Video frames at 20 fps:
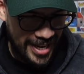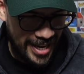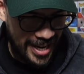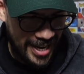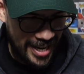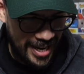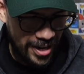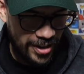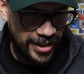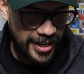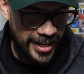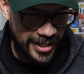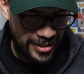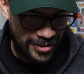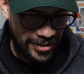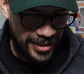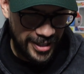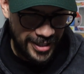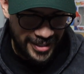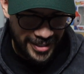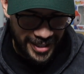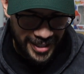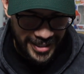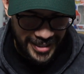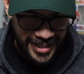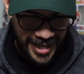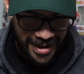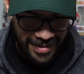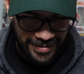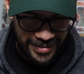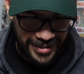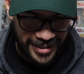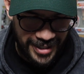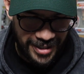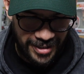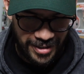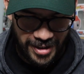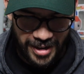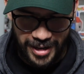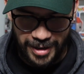And okay, so he does have
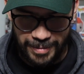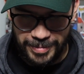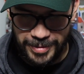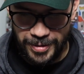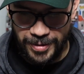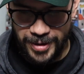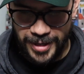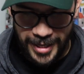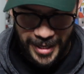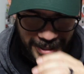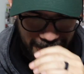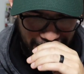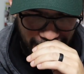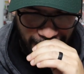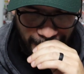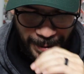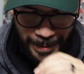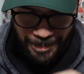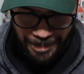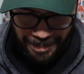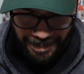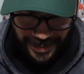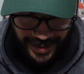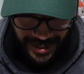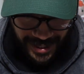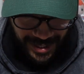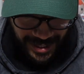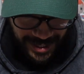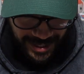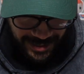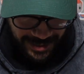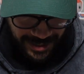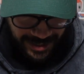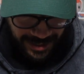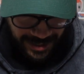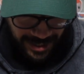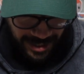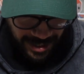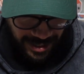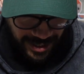glitter on him. So it is
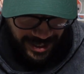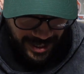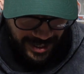glitter.